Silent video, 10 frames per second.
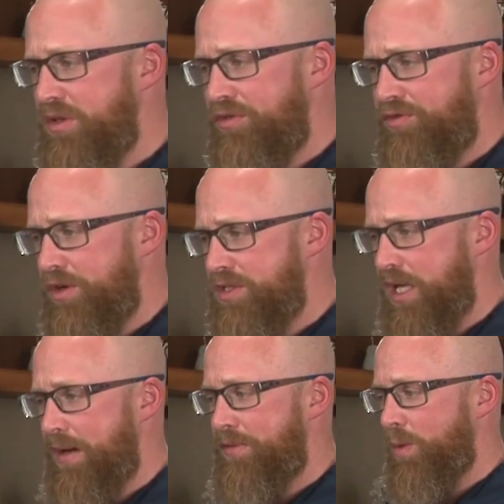the first
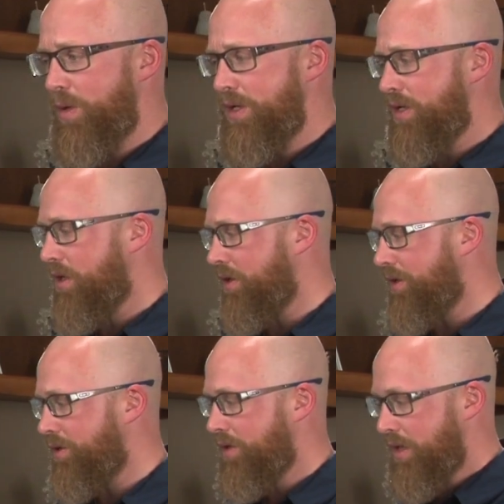time that we
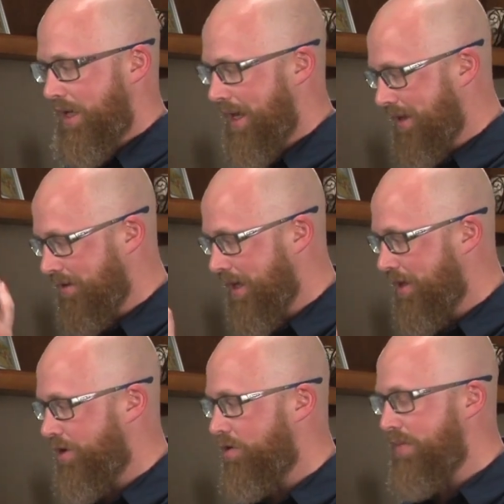clear a layer,